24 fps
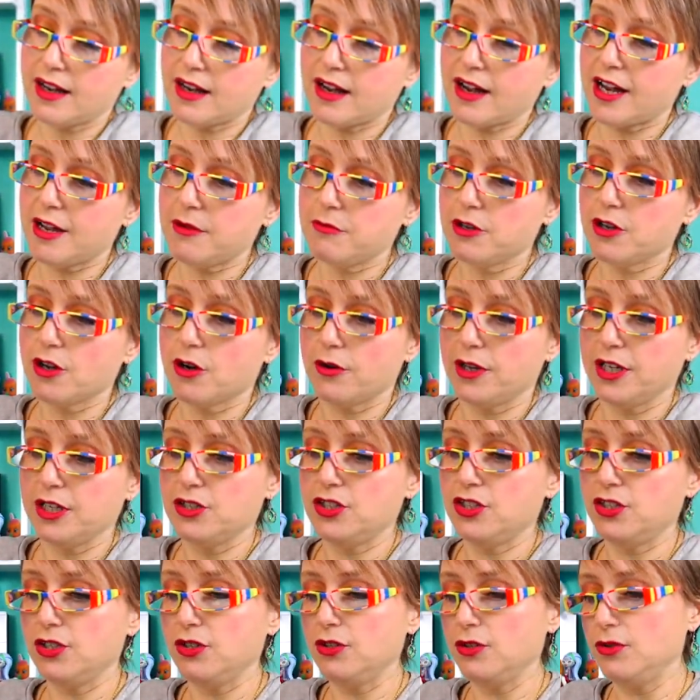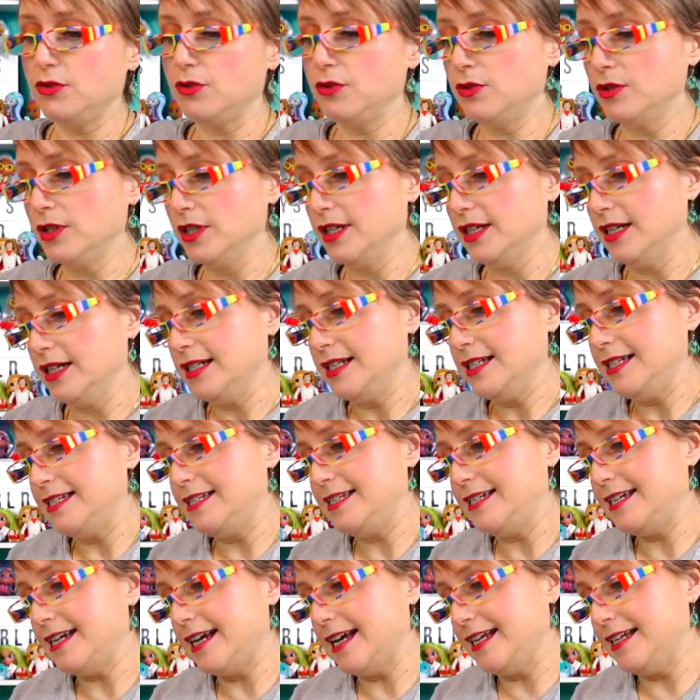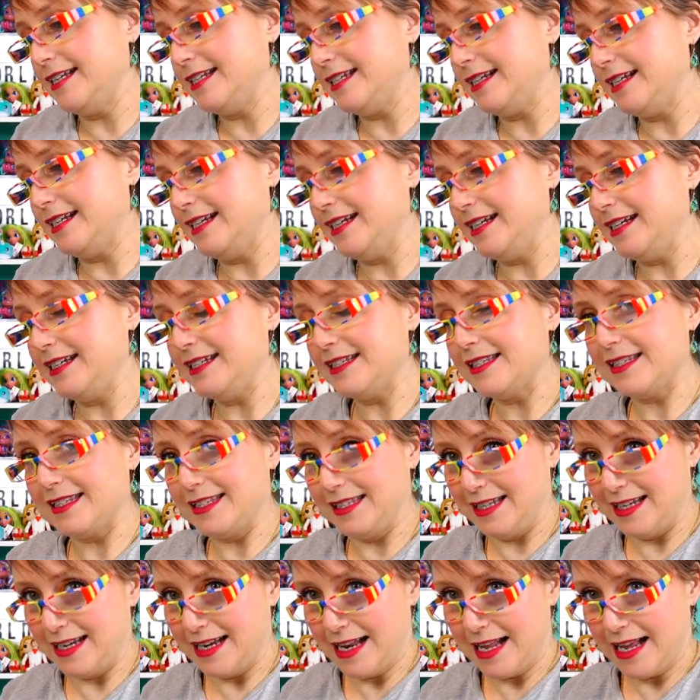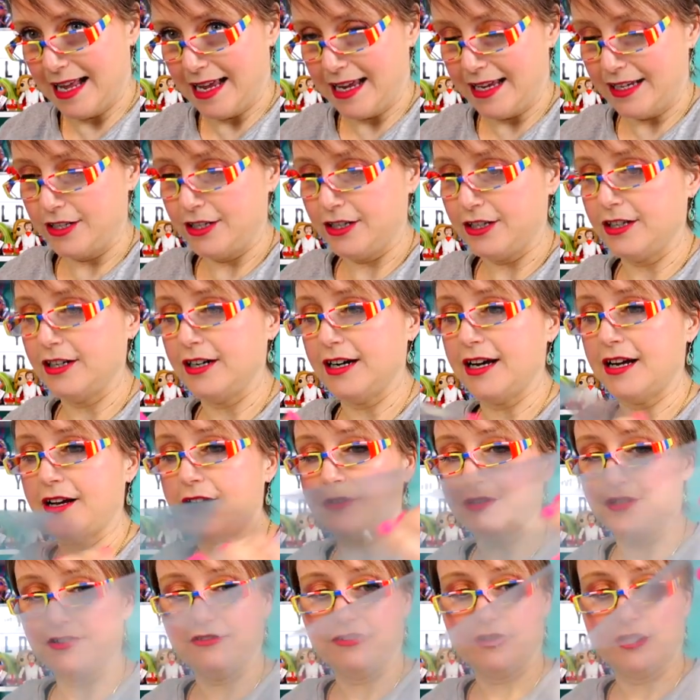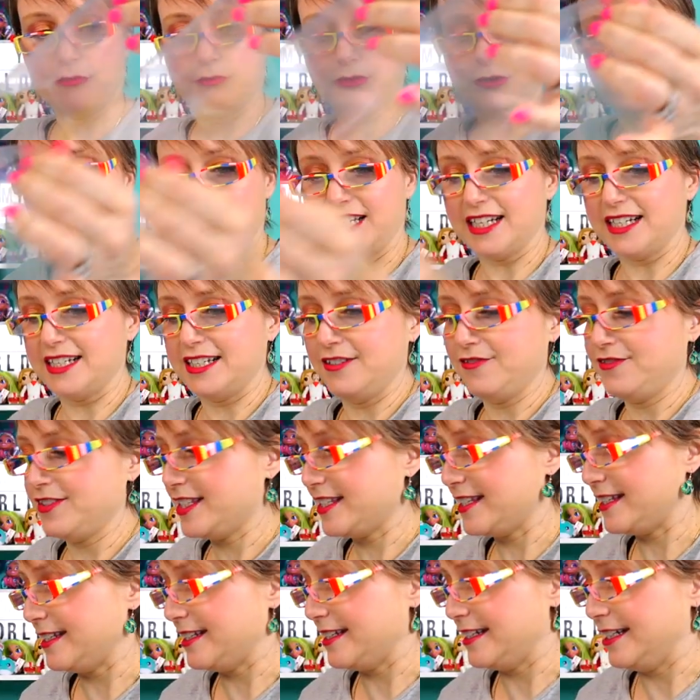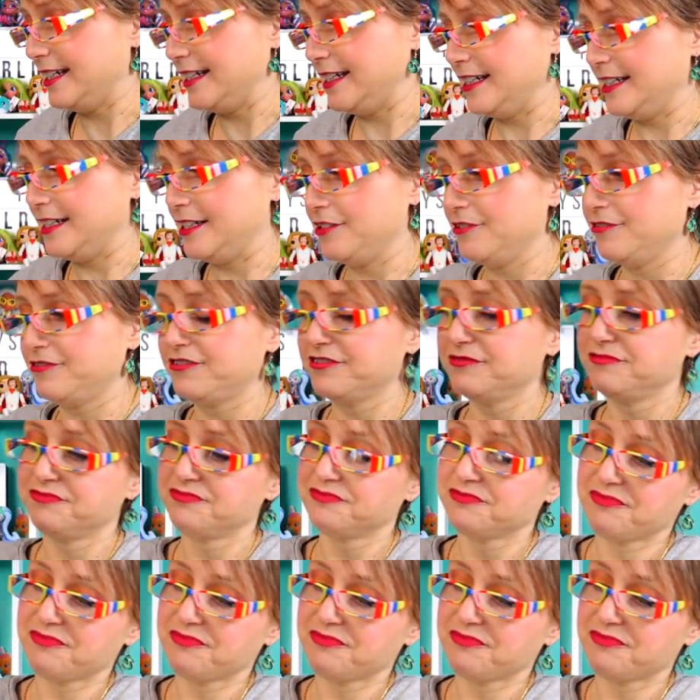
I am going to gently slide her out of her protective sleeve.